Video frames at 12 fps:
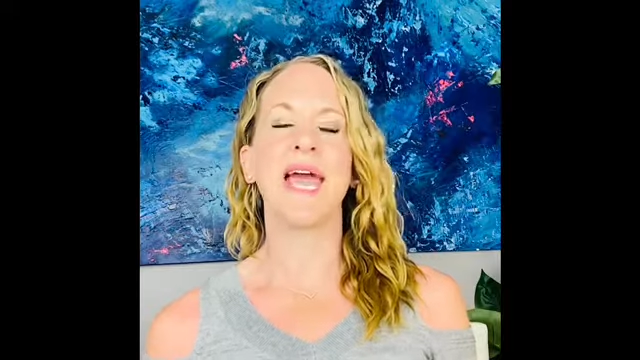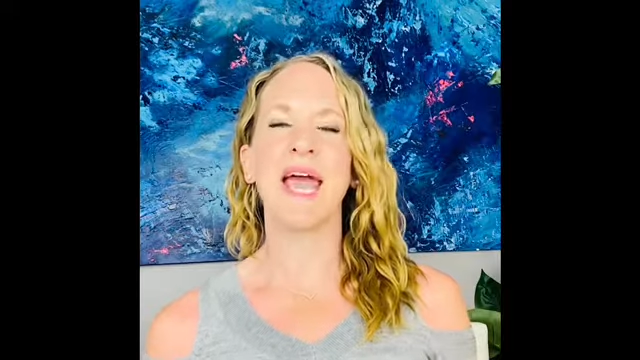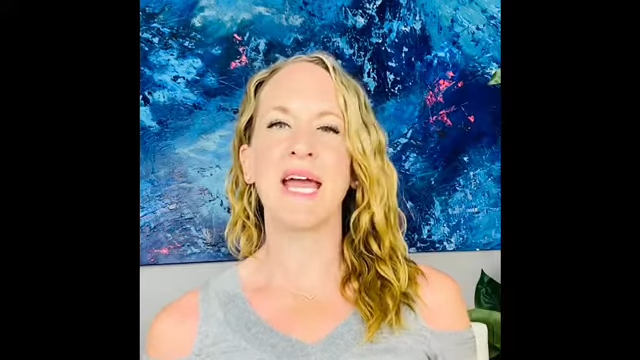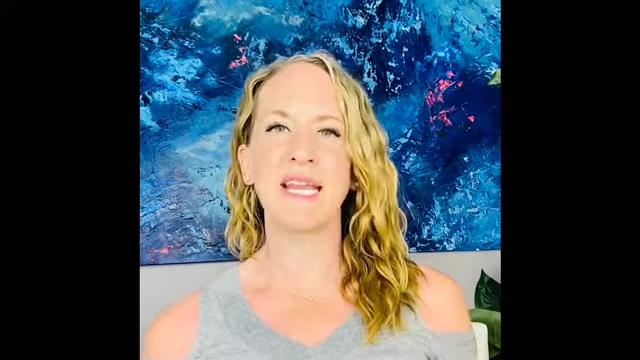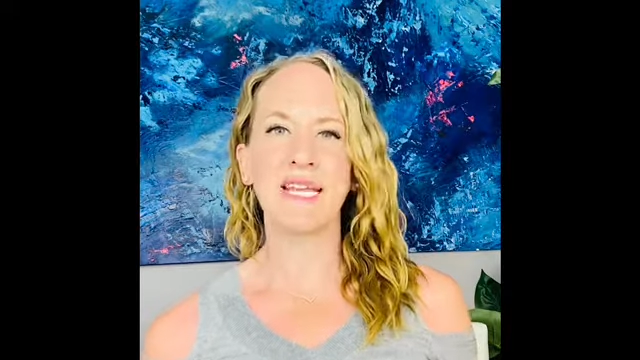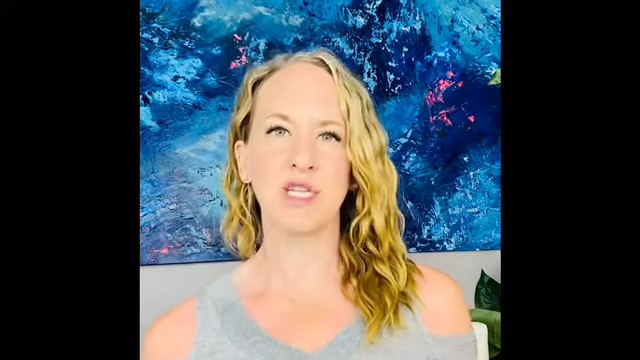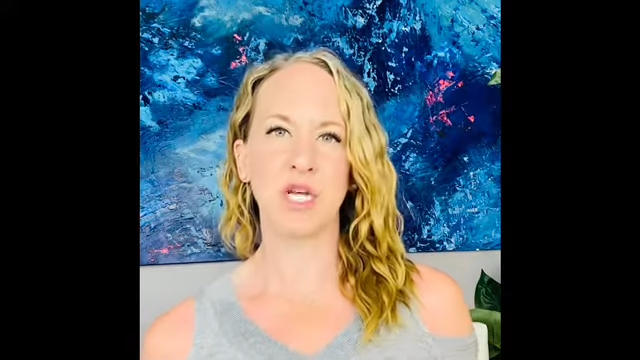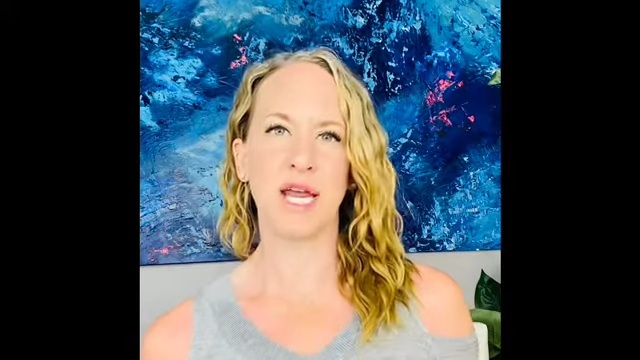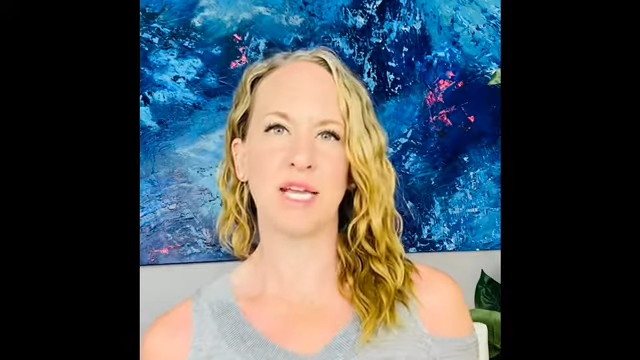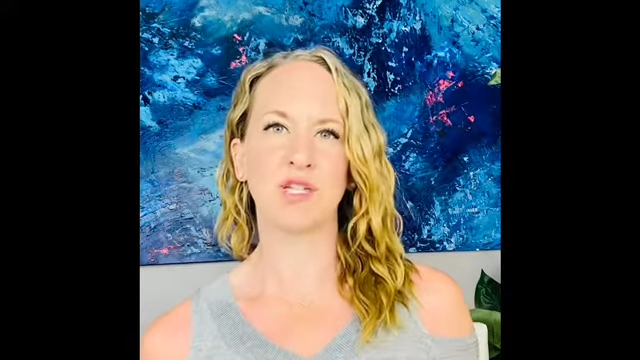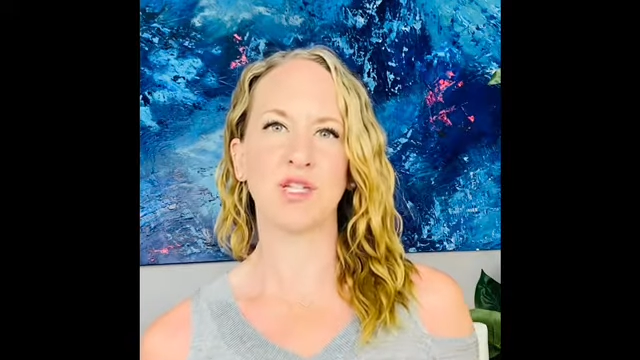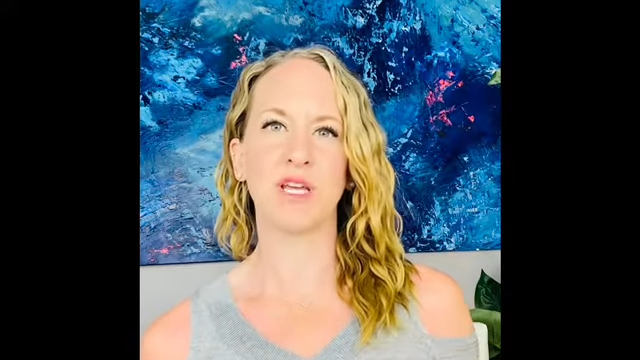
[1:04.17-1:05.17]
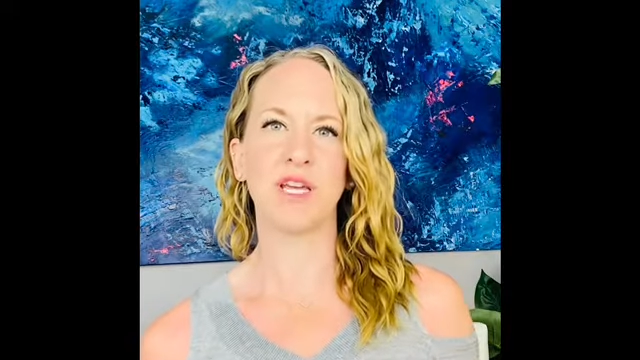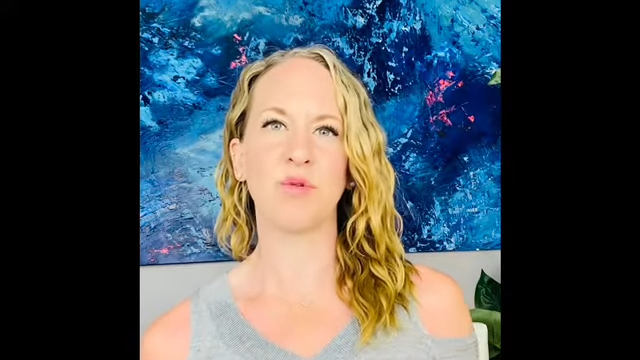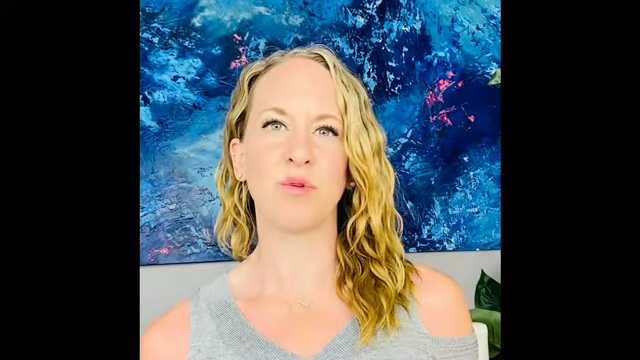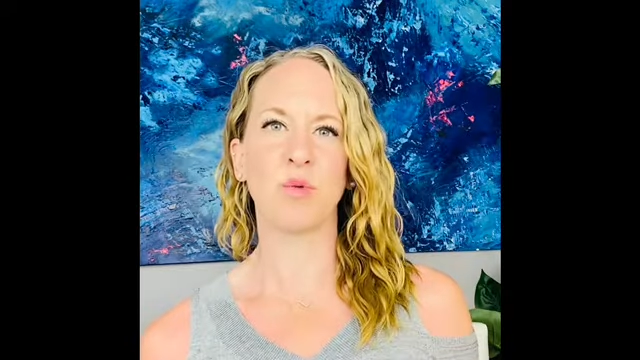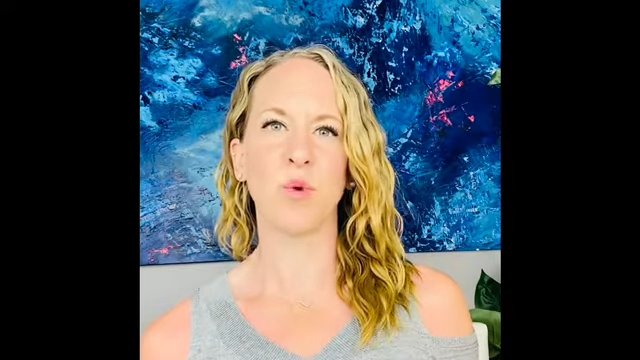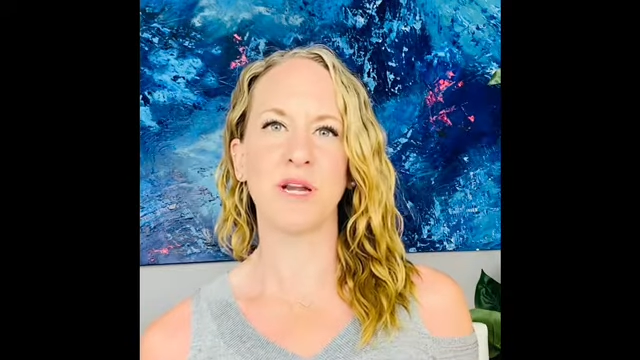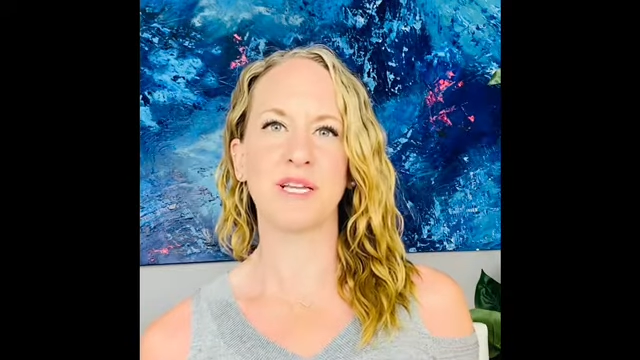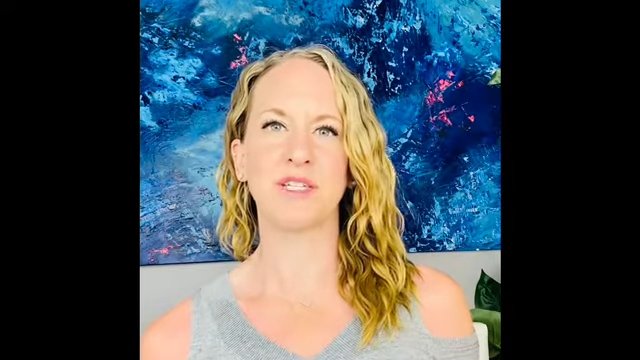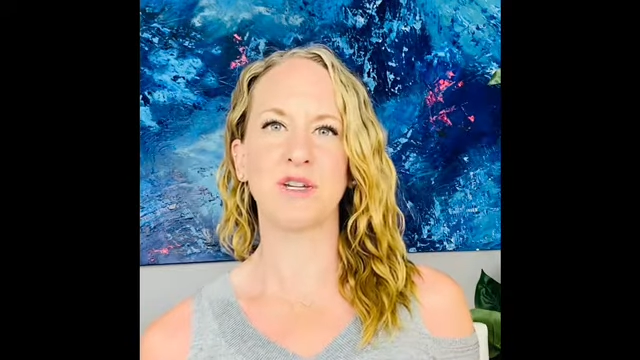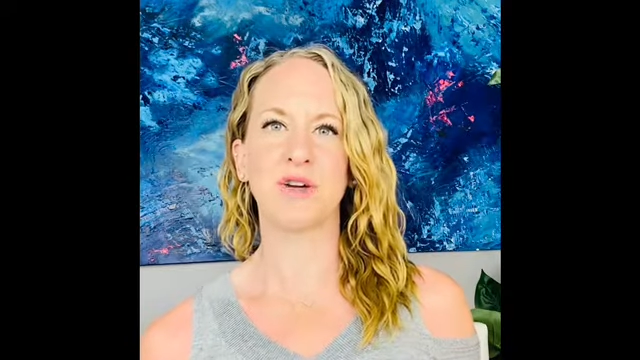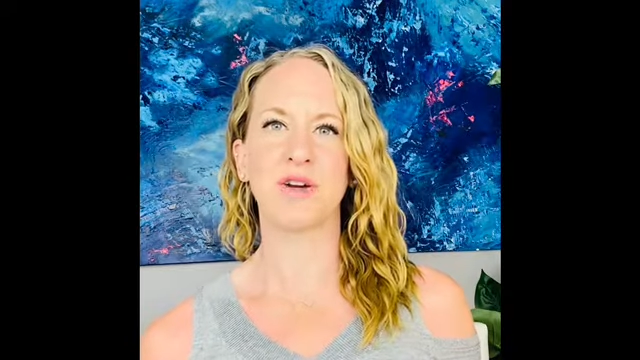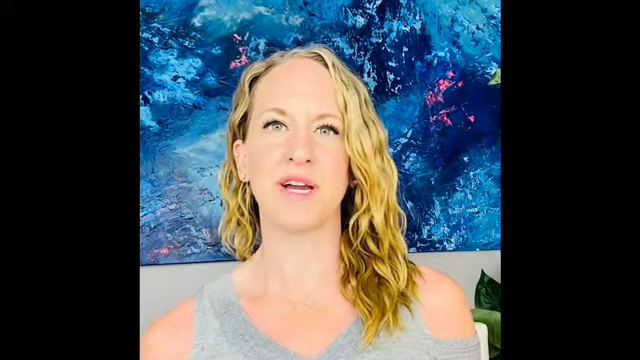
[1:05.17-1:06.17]
any change that you are wanting to
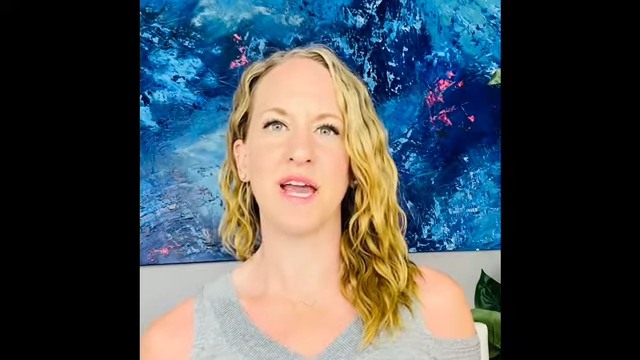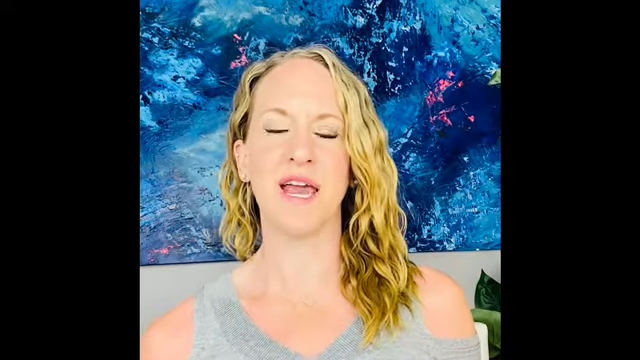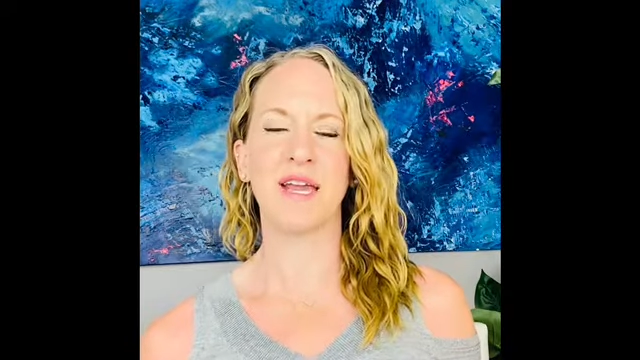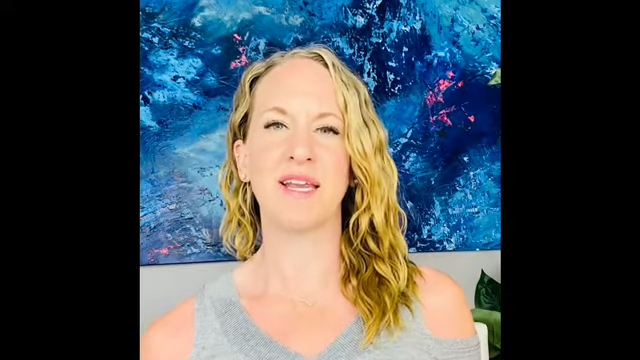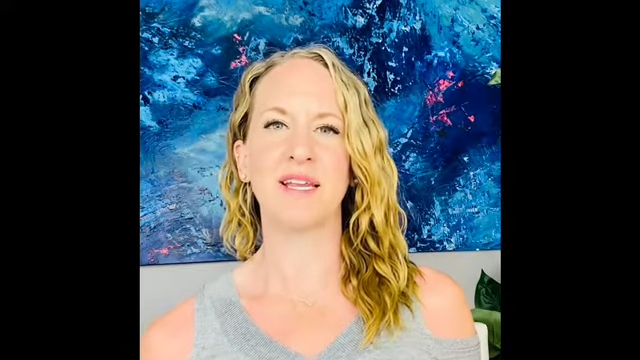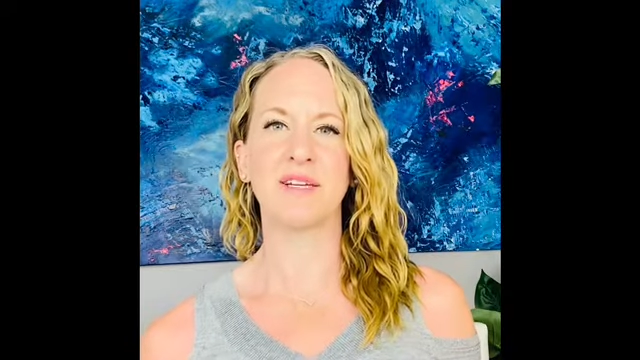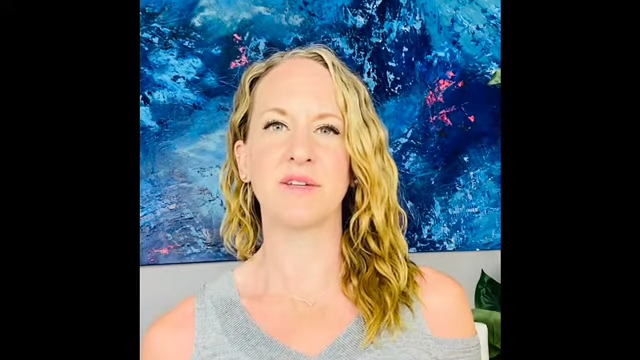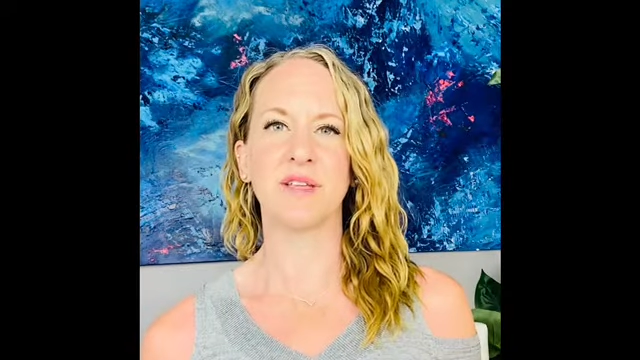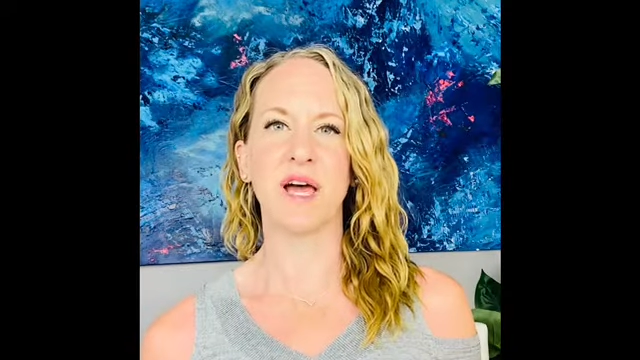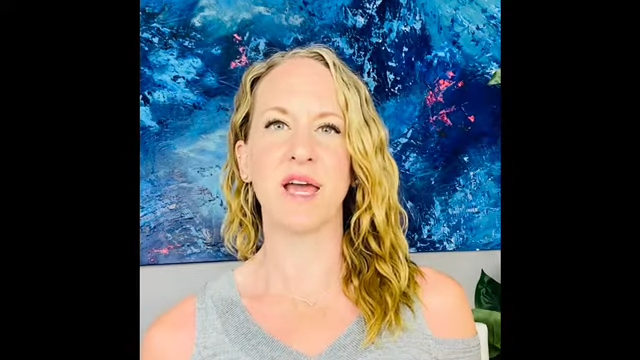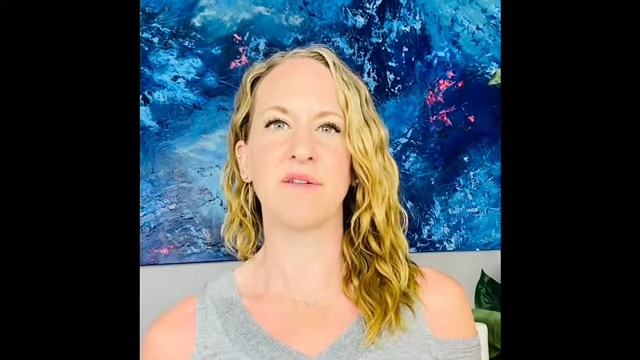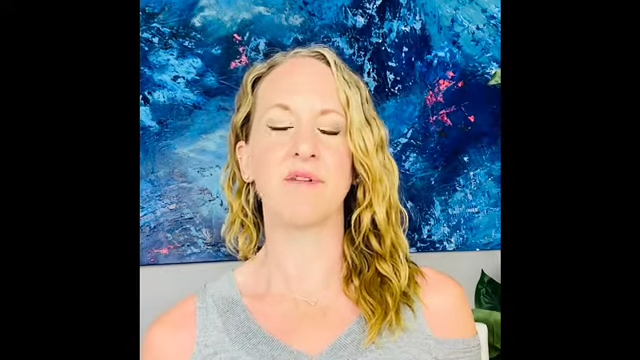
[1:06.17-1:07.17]
create in your life.